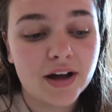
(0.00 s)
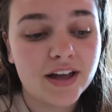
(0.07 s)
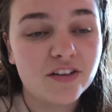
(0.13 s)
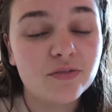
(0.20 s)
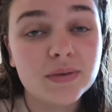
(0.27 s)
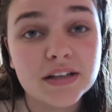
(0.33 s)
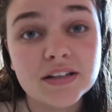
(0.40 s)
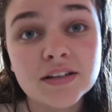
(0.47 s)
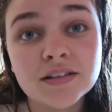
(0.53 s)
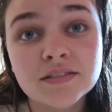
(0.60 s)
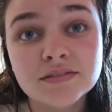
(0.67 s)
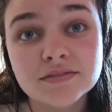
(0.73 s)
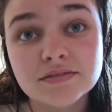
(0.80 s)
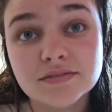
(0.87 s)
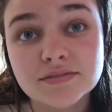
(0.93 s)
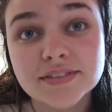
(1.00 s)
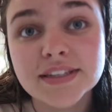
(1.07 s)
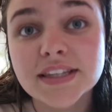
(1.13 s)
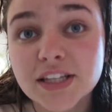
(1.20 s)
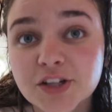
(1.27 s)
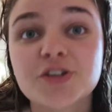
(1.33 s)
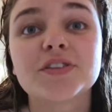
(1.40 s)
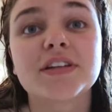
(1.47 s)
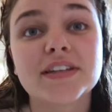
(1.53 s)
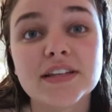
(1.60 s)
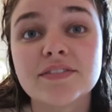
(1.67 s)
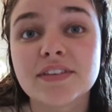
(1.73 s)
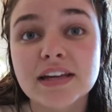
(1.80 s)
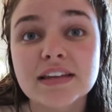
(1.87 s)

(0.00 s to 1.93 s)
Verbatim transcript: I have been literally living